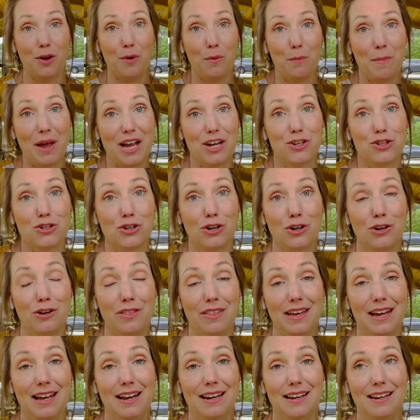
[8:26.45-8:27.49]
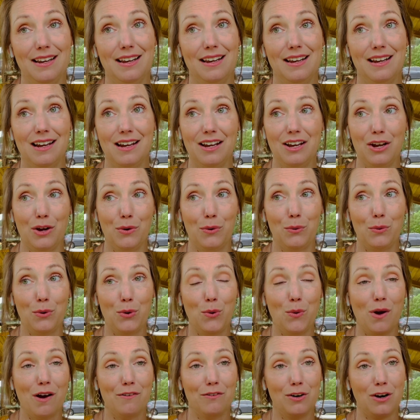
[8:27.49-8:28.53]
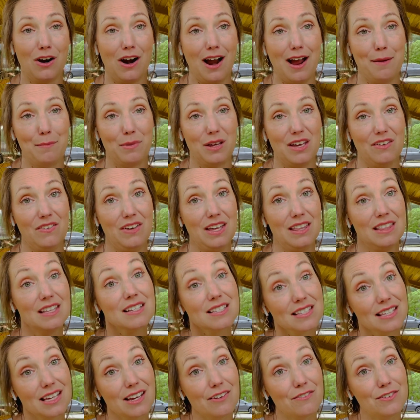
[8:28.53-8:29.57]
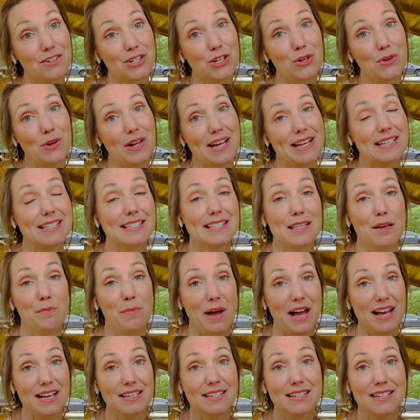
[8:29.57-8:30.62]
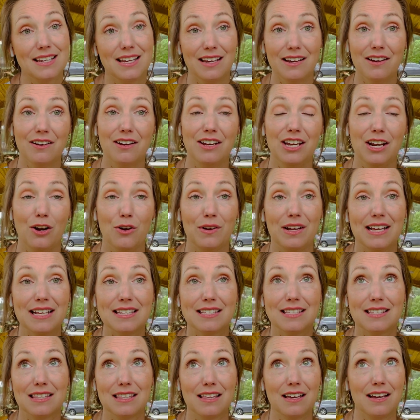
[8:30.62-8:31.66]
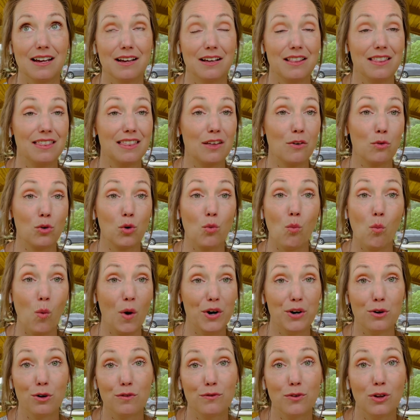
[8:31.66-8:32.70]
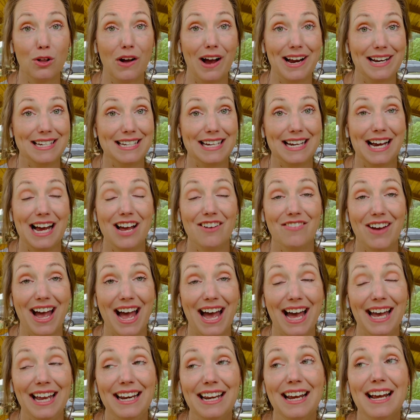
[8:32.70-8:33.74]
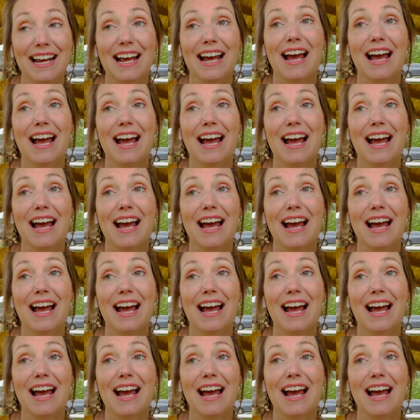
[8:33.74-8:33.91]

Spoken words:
make sure that, whoever I'm giving this gift to gets the best gift, gets the wonderful idea I've had.